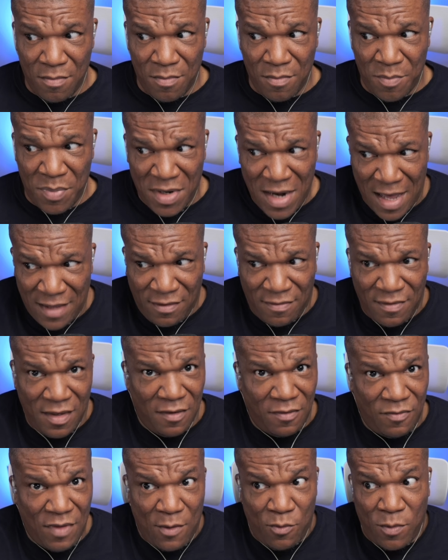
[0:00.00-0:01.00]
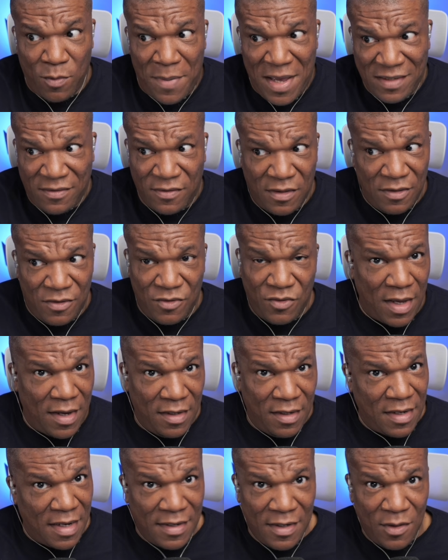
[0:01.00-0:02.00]
but I think they were basically saying
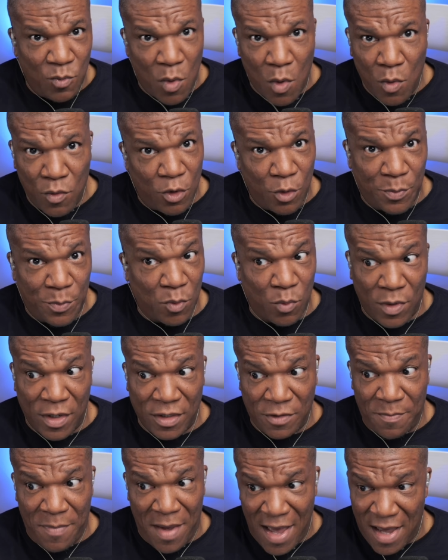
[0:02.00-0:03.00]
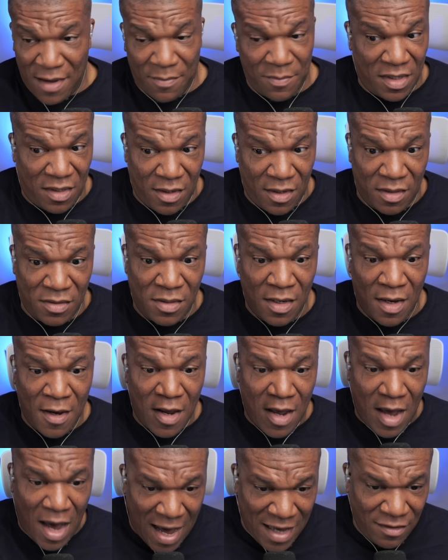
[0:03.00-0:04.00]
they didn't want Cooper Rush back because
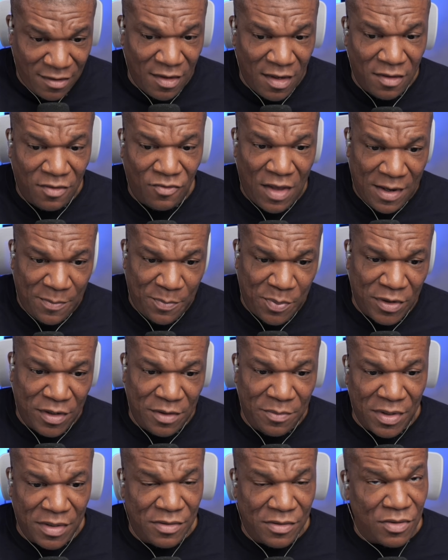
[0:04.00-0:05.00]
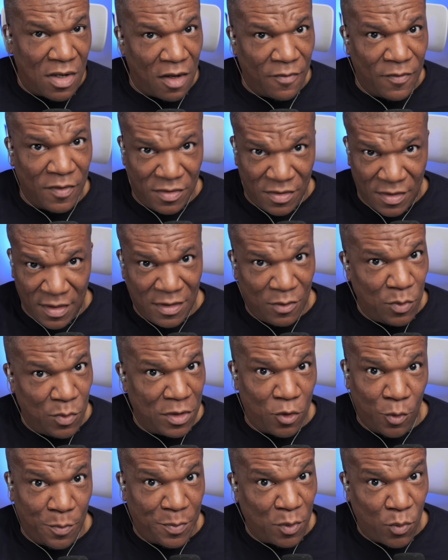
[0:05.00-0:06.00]
I think they pretty much saw the ceiling with
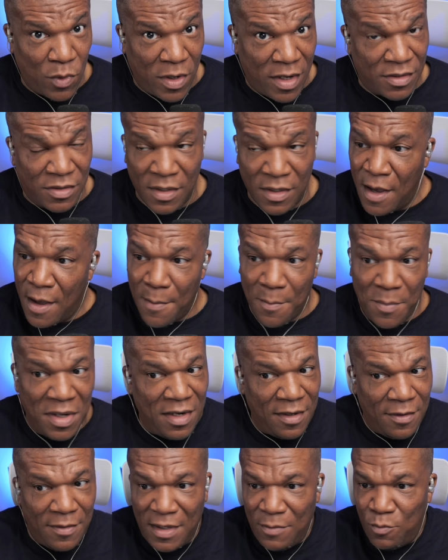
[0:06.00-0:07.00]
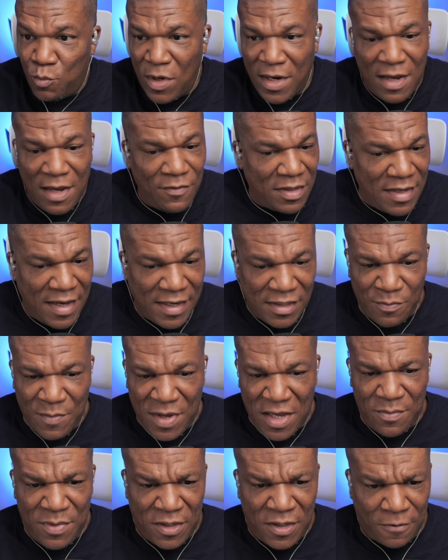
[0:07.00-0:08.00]
Cooper Rush. But whatever the case may
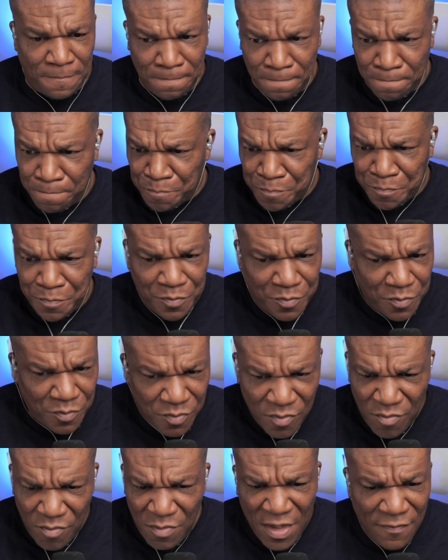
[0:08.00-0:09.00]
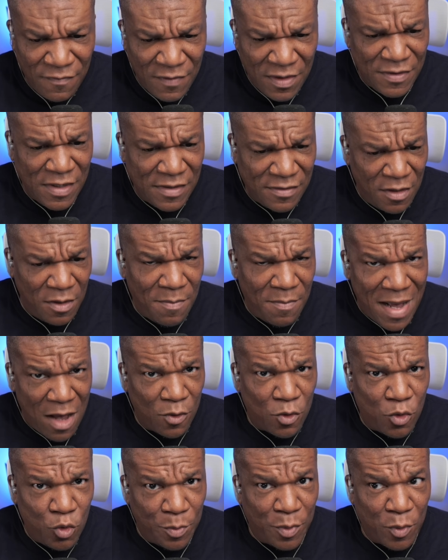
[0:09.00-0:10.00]
be, this isn't about
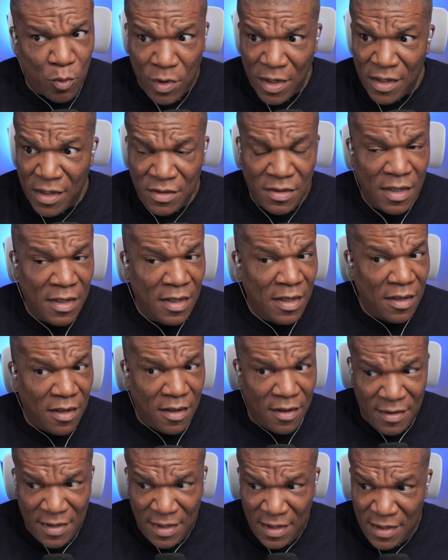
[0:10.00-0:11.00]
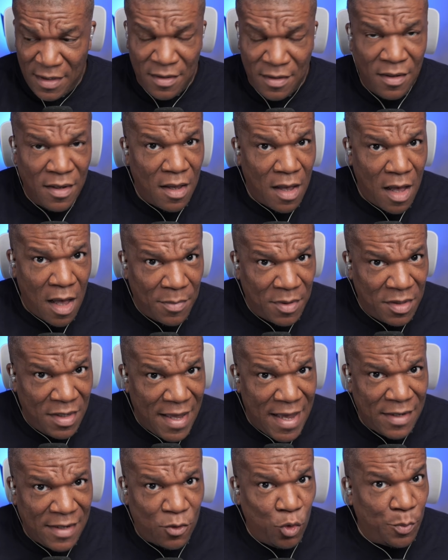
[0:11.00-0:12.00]
Cooper Rush. Again, I'm
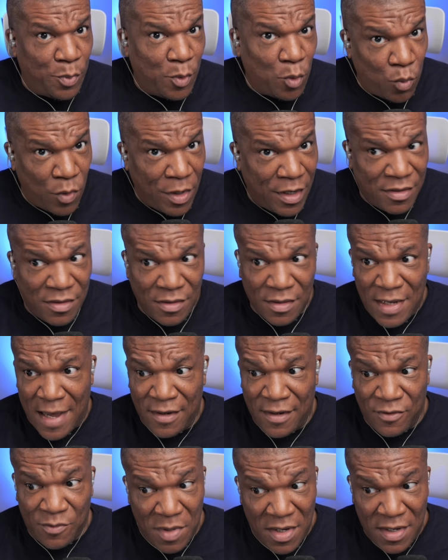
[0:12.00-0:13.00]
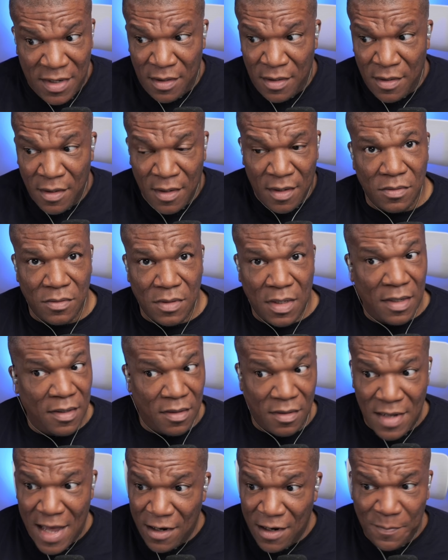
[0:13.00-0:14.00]
glad Cooper Rush got his money. And a
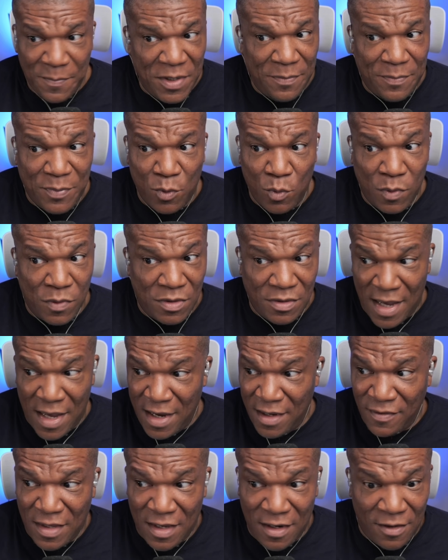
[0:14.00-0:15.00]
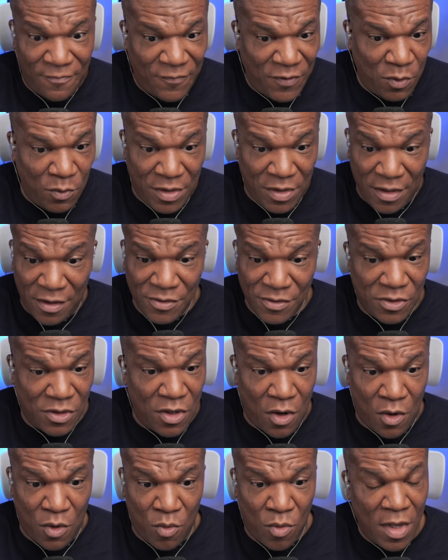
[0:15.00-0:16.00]
lot of people will say that a few years
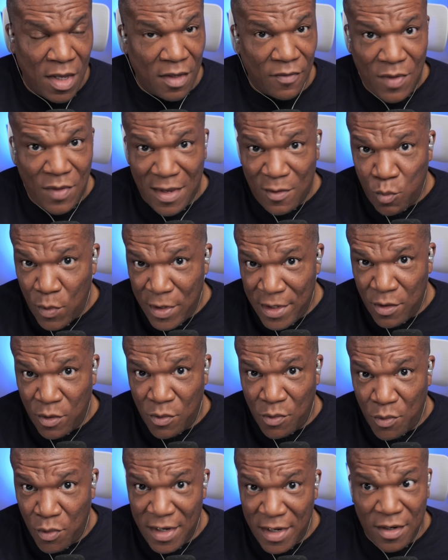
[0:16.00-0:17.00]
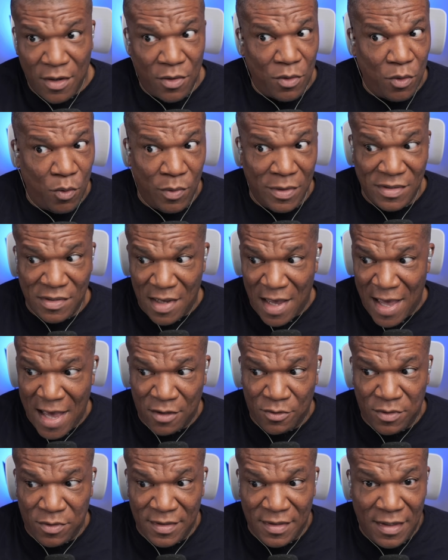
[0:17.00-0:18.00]
ago that Will Grier, who is
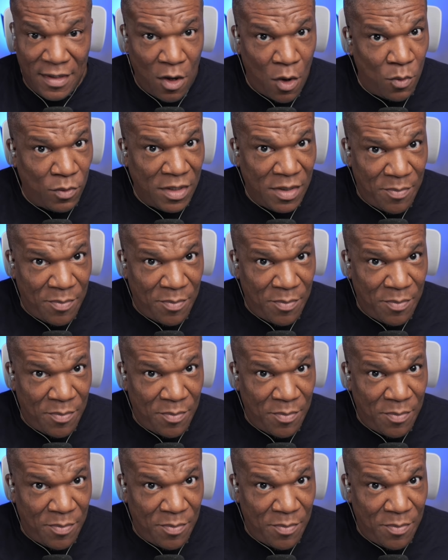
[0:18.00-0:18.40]
actually the only